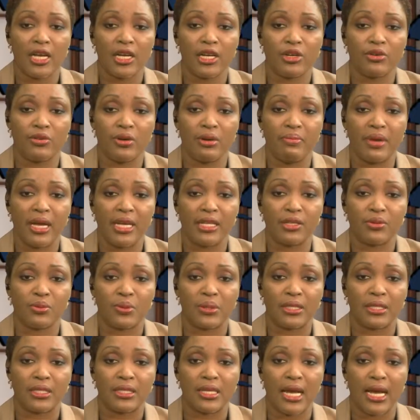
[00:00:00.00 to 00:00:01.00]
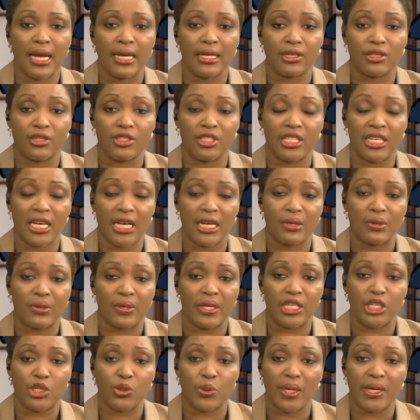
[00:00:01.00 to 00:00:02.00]
agreement was signed on
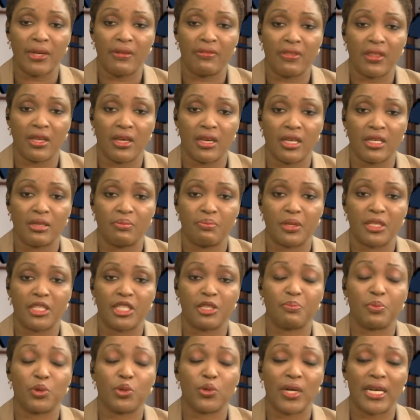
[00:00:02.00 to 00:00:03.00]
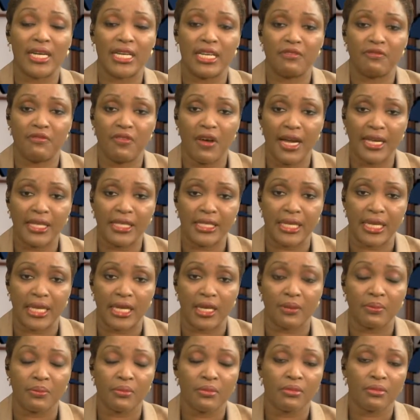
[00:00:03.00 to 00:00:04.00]
January 23rd, but sporadic
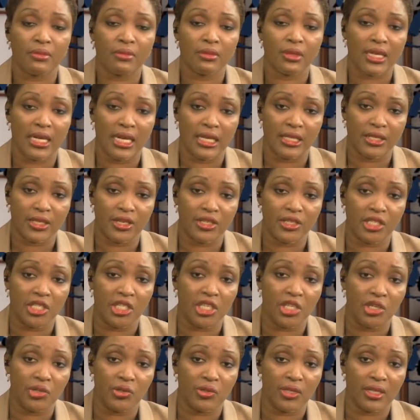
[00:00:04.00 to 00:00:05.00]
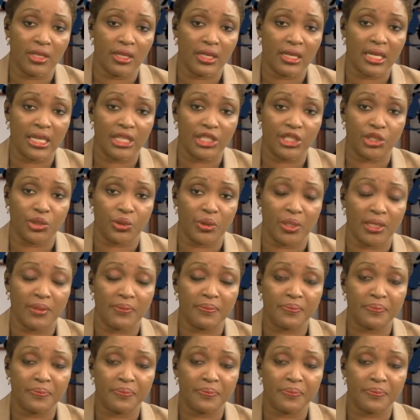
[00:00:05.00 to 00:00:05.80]
fighting has continued in the country.